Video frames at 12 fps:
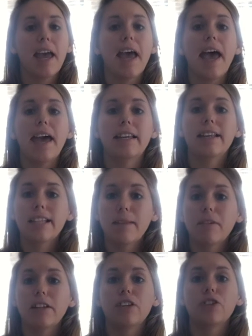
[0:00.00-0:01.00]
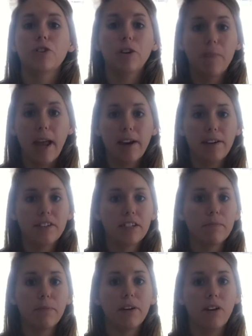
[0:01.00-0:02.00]
And it's something that your parents can
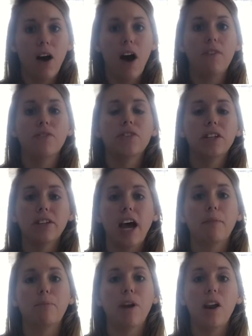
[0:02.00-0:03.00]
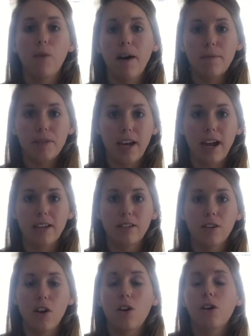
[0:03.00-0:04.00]
print off the library website.
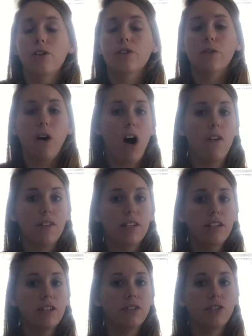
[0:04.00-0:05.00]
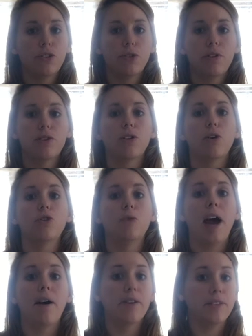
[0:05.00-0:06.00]
So all they need to do is go to
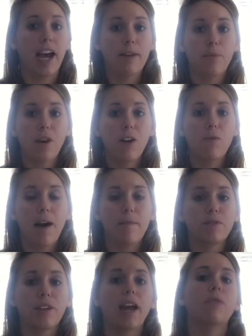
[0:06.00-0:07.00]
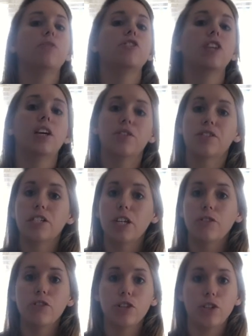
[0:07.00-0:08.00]
our library website, which they'll see
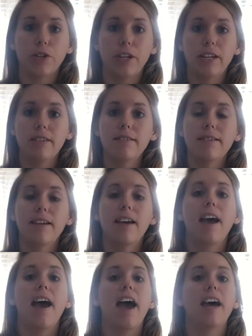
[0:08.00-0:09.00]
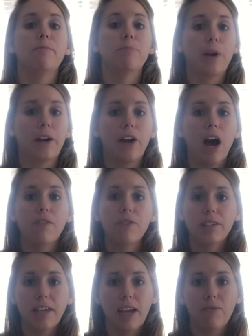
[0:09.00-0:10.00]
on the screen, and print off
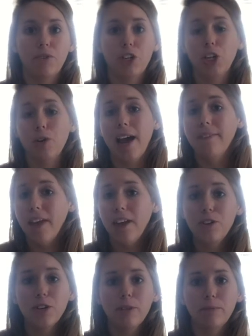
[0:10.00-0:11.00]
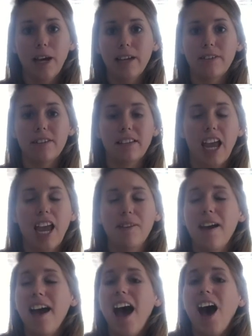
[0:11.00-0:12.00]
the game for you, and then you can play this game
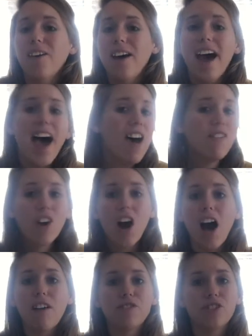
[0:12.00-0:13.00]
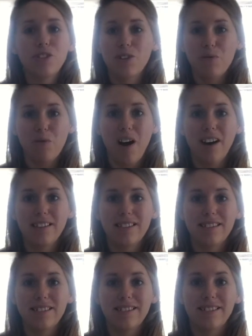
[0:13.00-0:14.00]
however often you want.
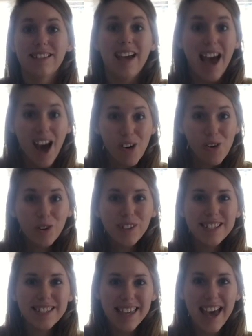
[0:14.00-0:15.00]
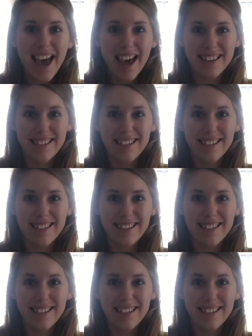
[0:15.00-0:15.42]
How cool is that?